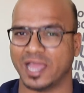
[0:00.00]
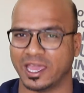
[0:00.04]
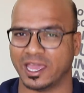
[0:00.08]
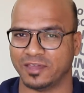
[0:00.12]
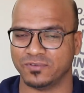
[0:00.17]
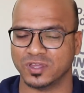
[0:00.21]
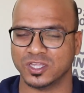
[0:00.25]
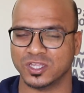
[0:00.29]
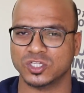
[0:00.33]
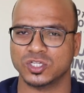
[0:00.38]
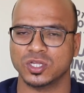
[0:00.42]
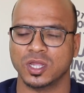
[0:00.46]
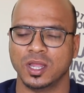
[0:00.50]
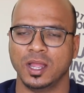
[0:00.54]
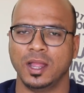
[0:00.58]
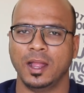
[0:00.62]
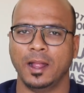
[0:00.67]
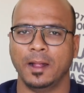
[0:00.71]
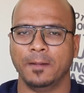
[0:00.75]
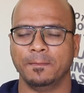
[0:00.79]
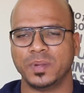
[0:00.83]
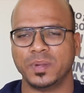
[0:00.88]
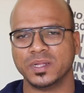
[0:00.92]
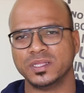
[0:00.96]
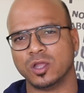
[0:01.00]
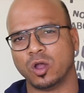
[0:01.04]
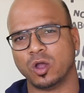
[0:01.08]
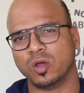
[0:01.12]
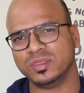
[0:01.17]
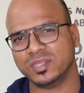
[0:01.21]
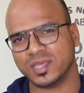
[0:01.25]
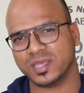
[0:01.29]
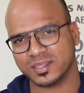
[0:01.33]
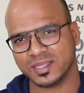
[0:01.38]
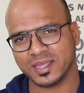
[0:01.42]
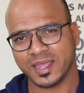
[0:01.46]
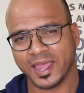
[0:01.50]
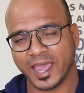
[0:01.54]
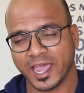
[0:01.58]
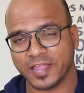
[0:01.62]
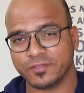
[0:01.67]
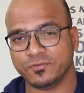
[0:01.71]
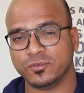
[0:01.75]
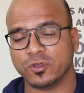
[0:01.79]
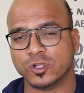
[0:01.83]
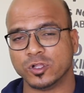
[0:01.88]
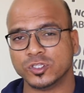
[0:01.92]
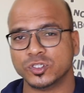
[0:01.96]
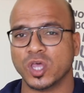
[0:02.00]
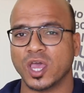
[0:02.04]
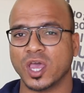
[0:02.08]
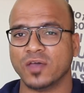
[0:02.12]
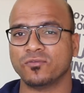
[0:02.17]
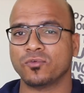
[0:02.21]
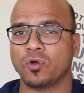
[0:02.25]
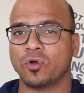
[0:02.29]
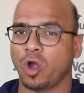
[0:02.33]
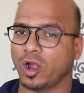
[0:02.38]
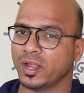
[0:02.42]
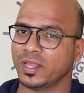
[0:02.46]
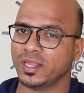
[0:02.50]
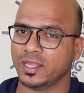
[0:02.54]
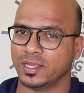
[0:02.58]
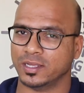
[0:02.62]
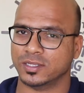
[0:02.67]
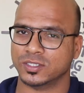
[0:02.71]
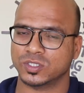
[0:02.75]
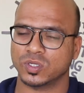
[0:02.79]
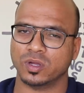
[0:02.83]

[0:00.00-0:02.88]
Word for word: language. But on the other hand, we also have Kotlin.